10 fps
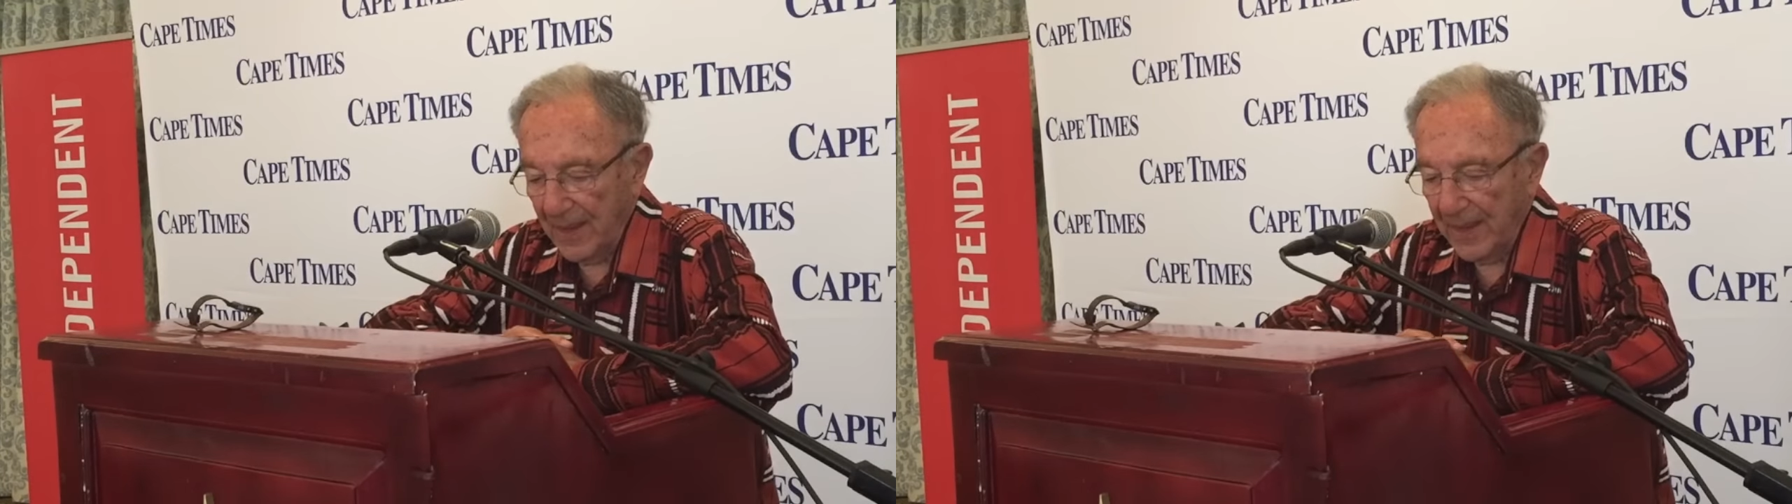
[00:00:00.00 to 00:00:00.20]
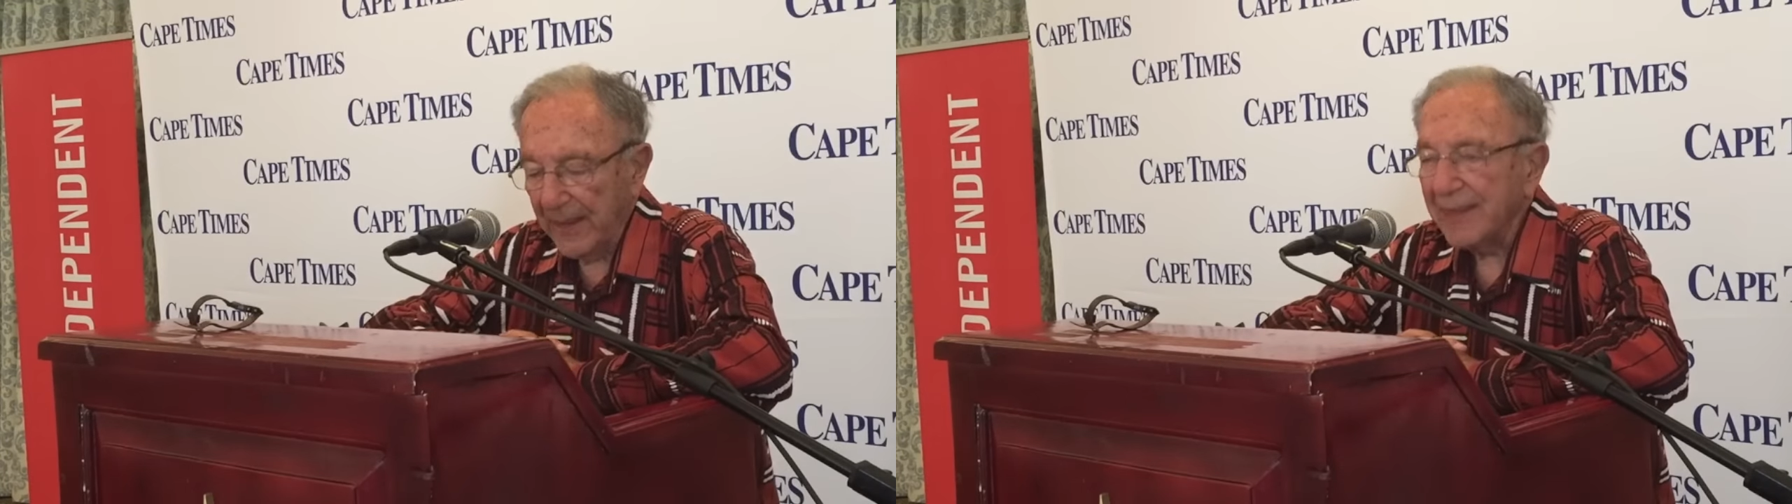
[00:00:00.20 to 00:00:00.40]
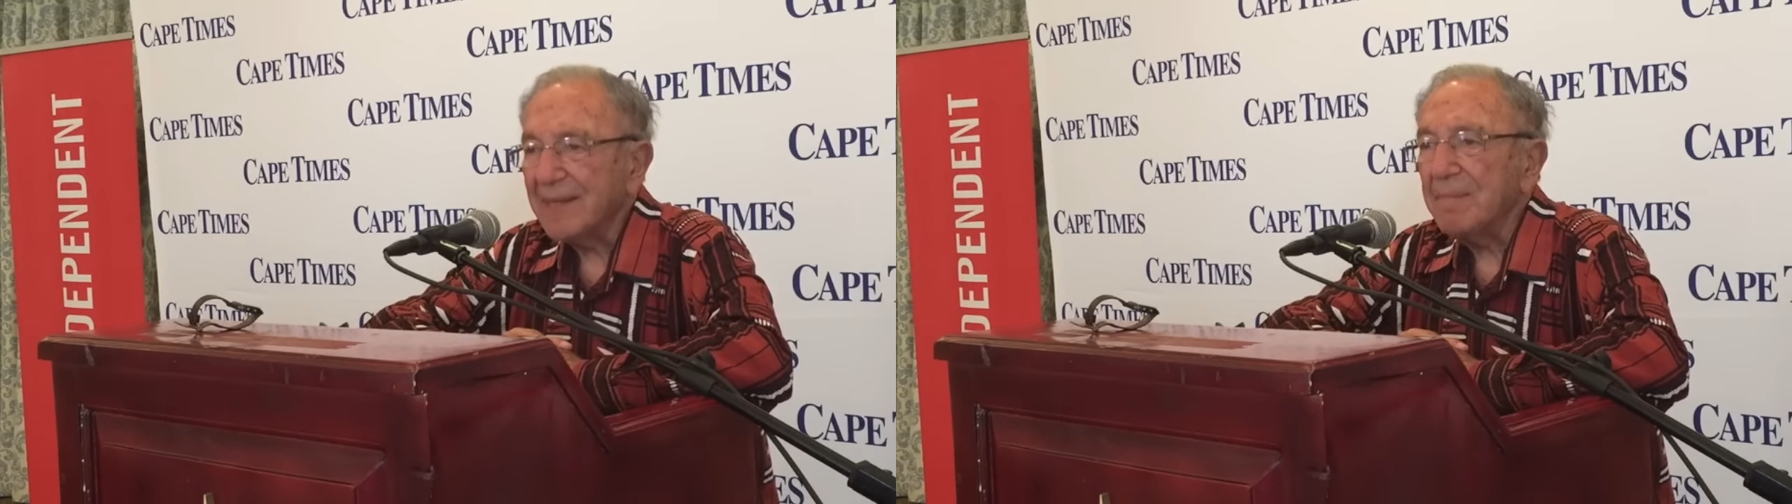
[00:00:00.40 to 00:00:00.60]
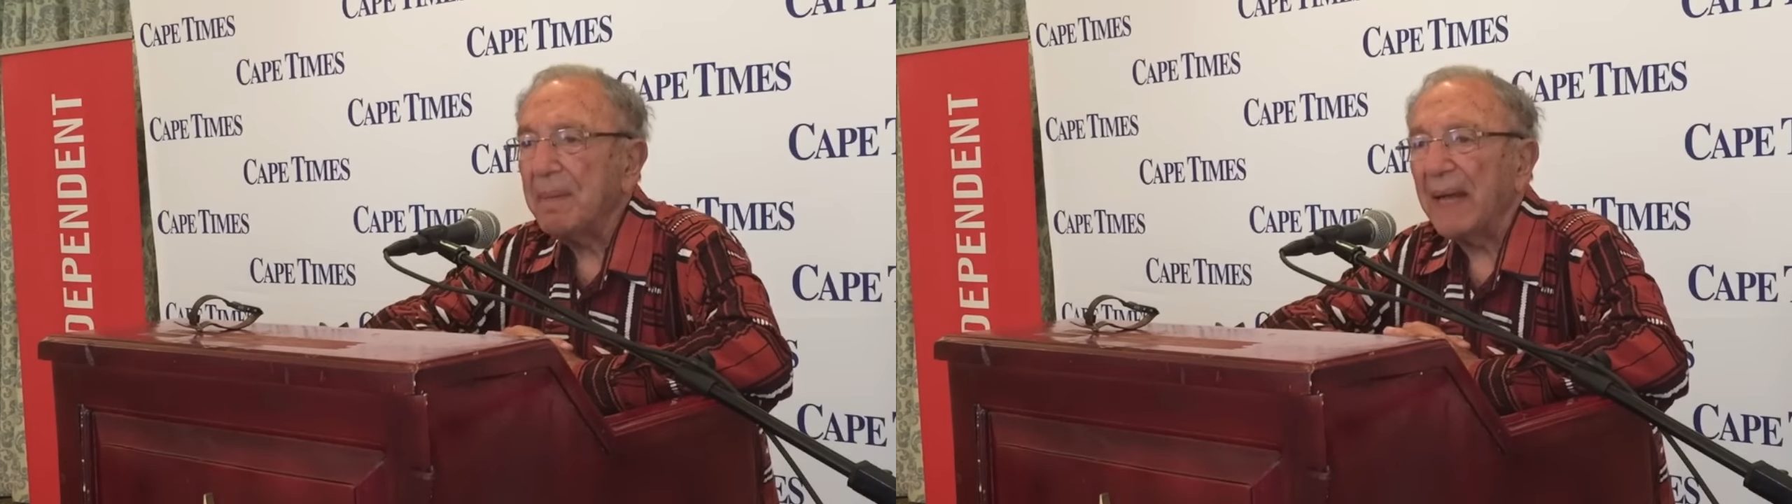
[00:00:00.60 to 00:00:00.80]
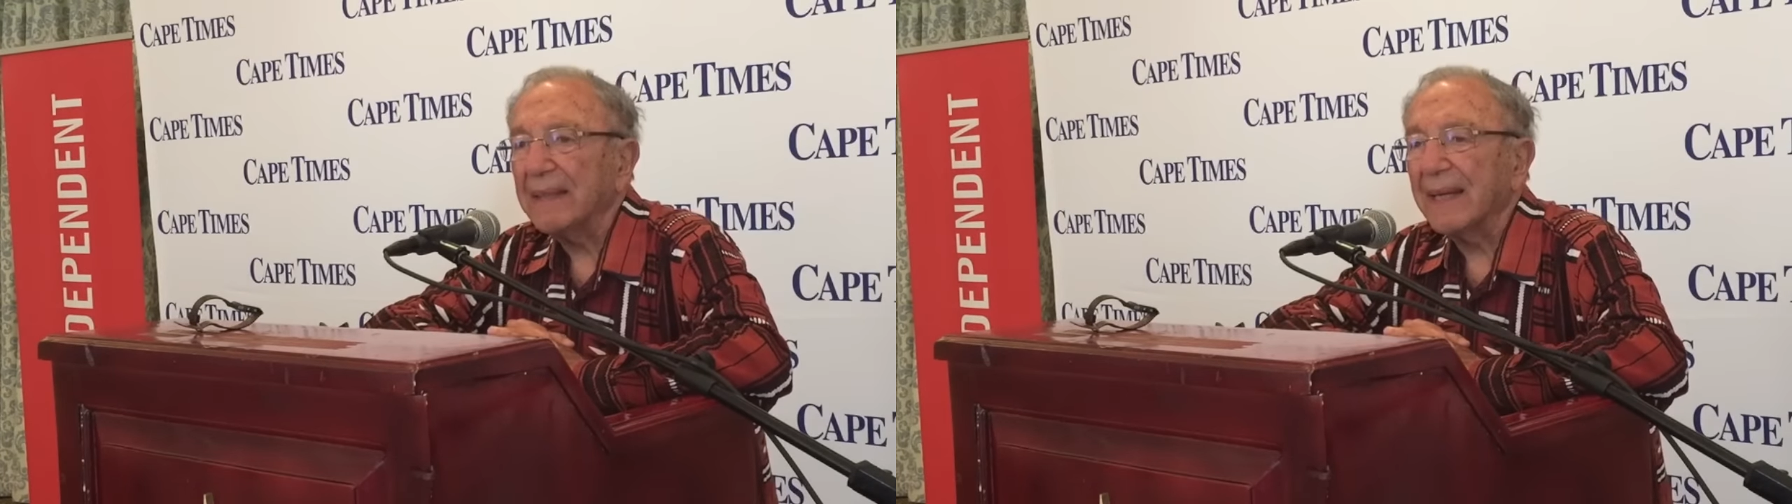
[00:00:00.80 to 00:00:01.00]
Uh, is it
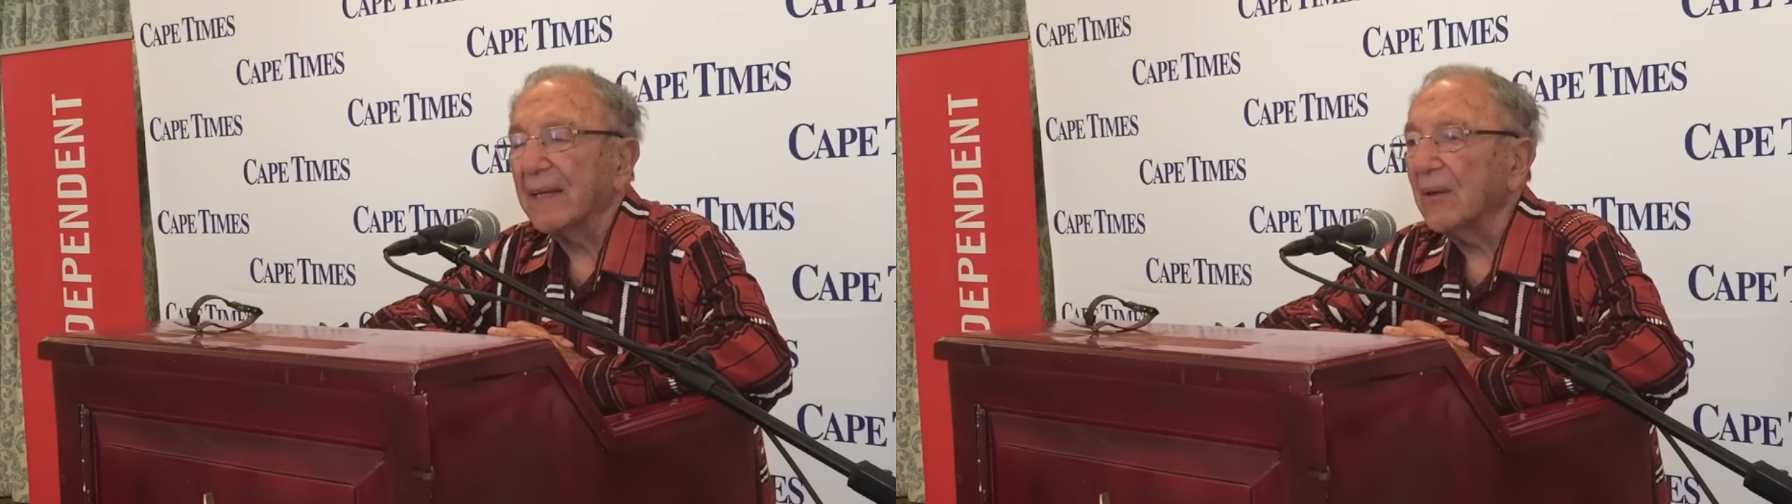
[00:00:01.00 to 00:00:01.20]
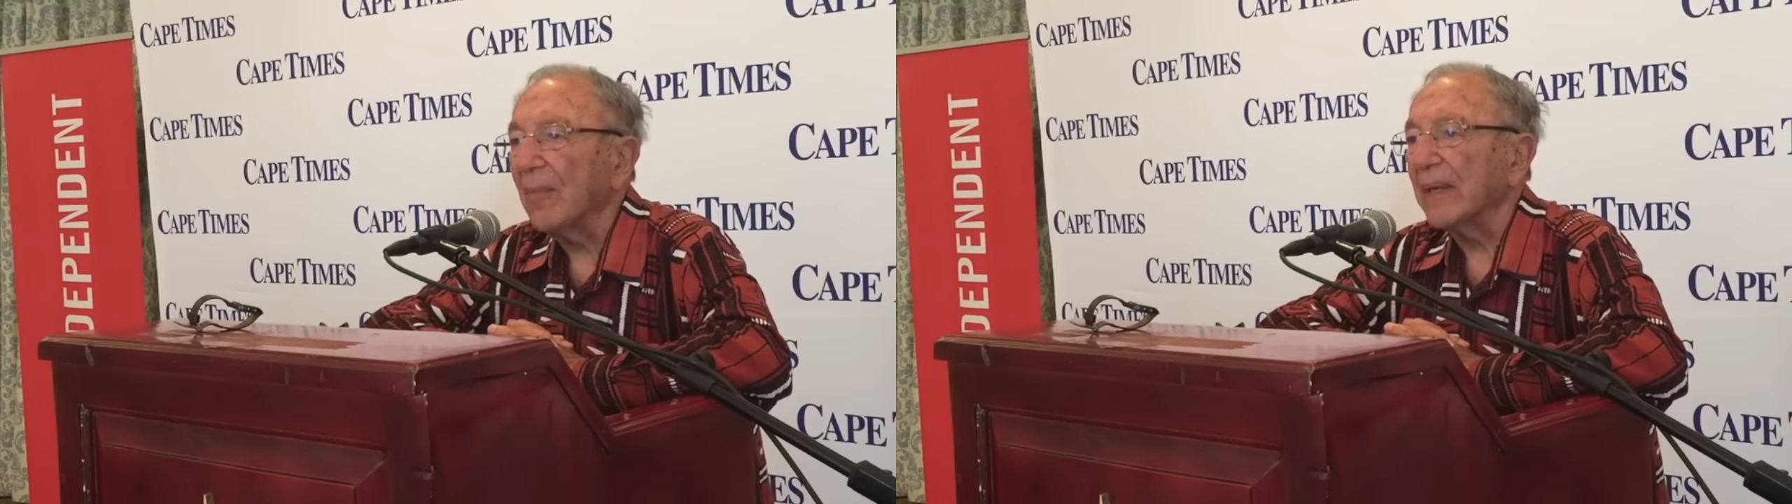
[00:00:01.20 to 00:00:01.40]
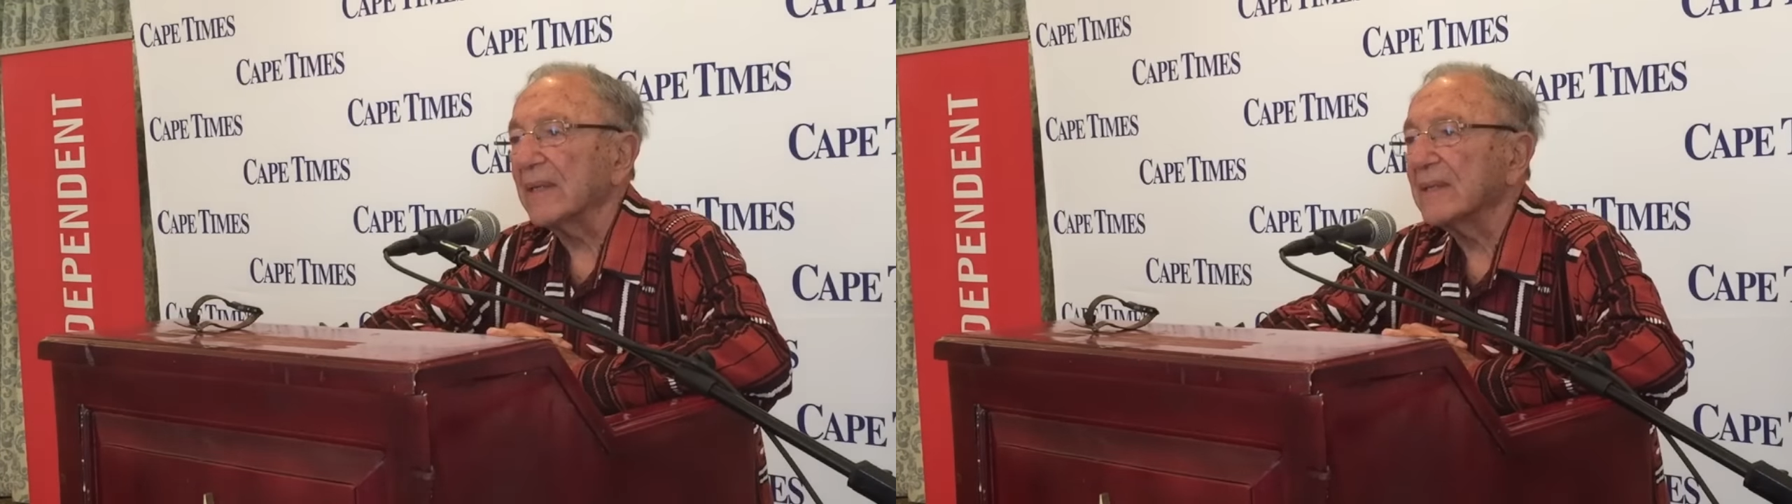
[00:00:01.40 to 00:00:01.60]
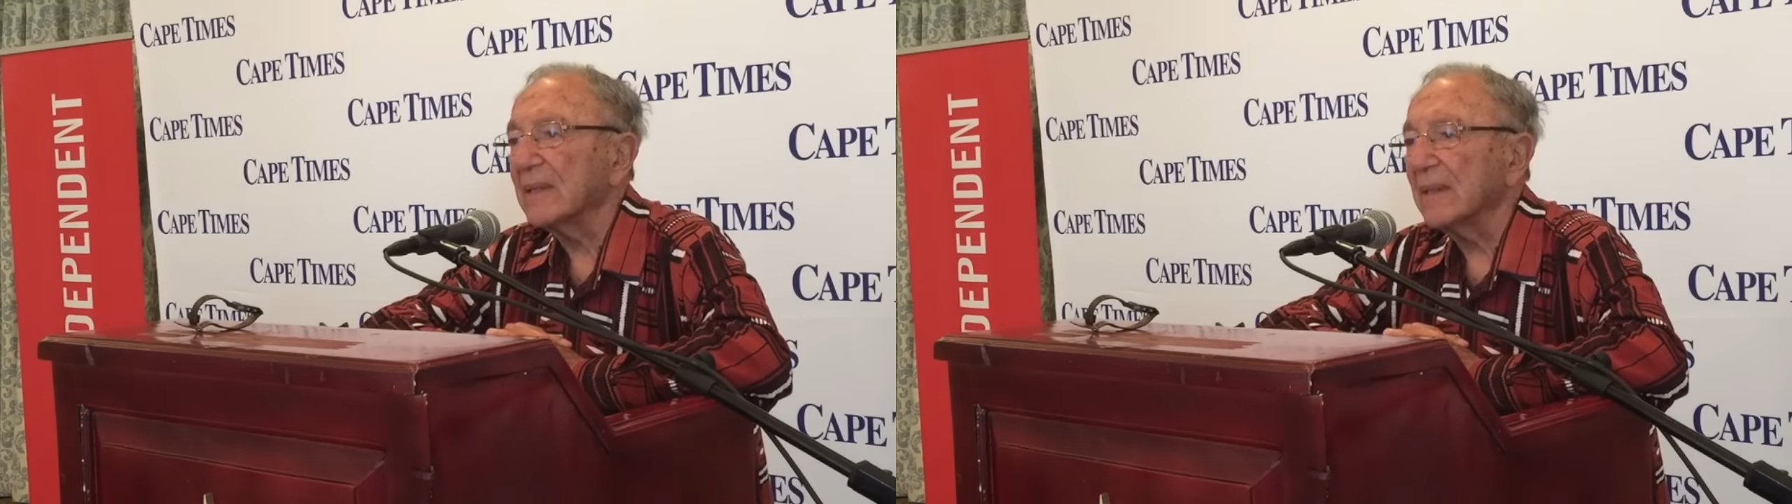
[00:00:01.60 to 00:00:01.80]
bad economics?